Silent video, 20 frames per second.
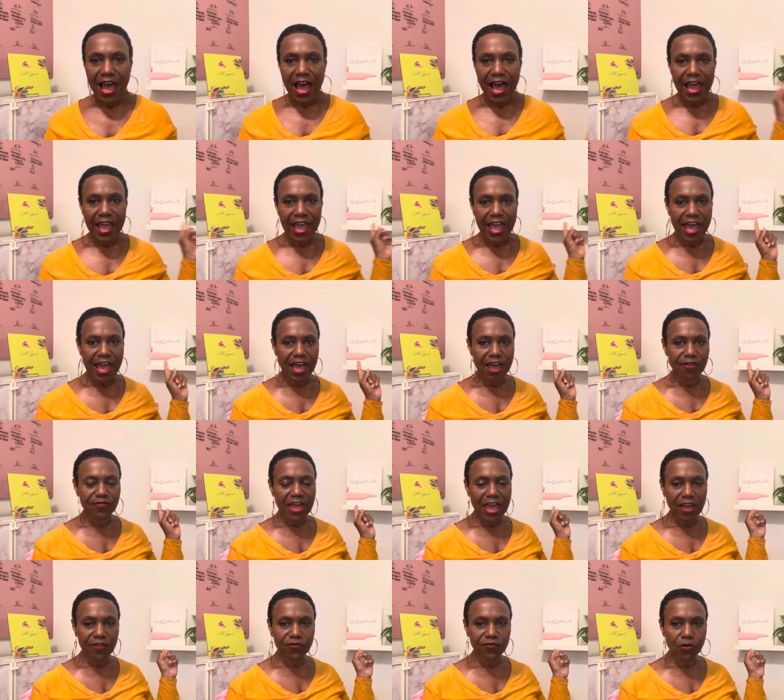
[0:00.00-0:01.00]
I have
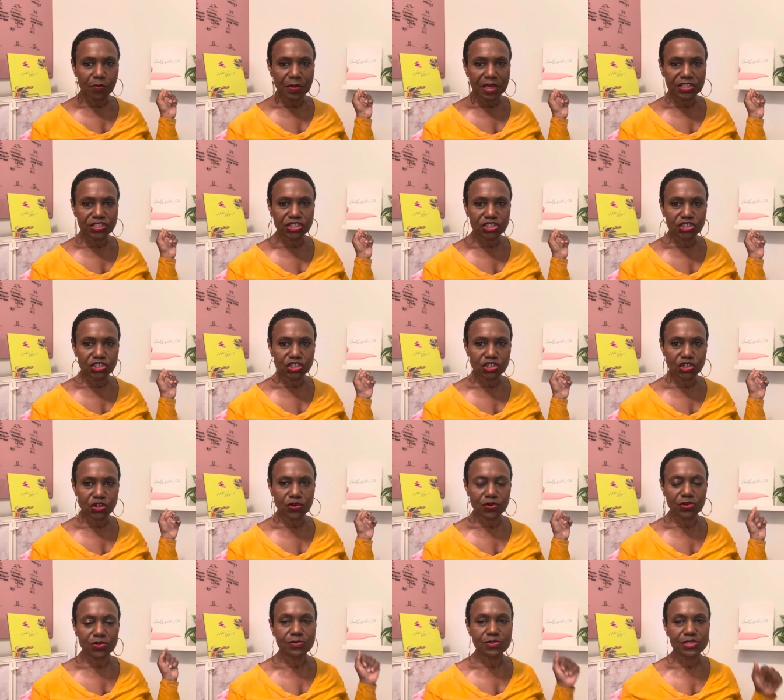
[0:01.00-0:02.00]
affirmation
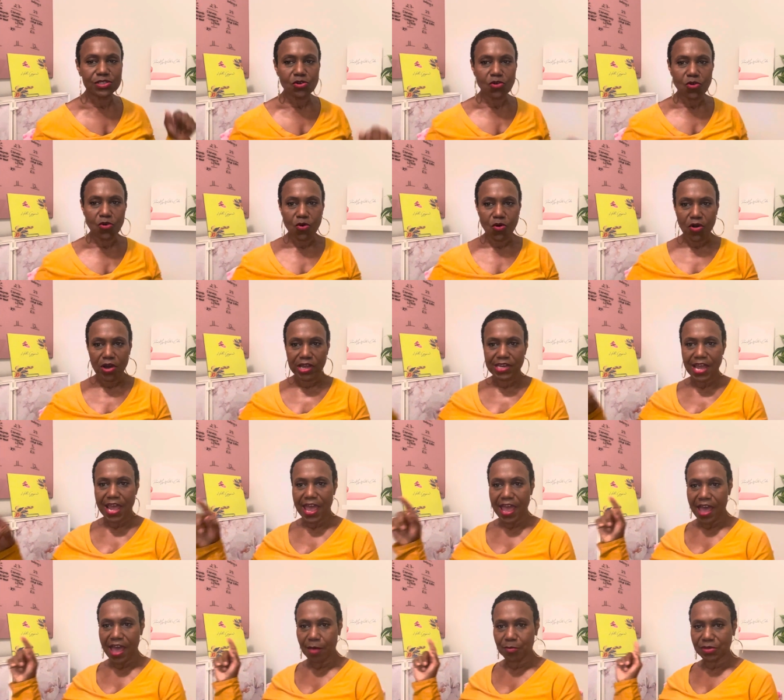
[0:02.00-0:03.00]
journals on
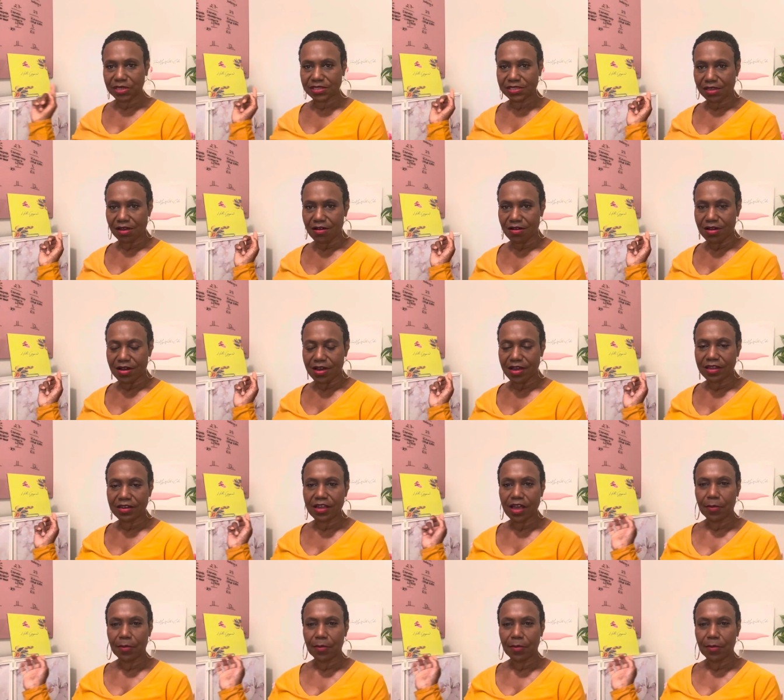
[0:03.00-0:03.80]
Amazon,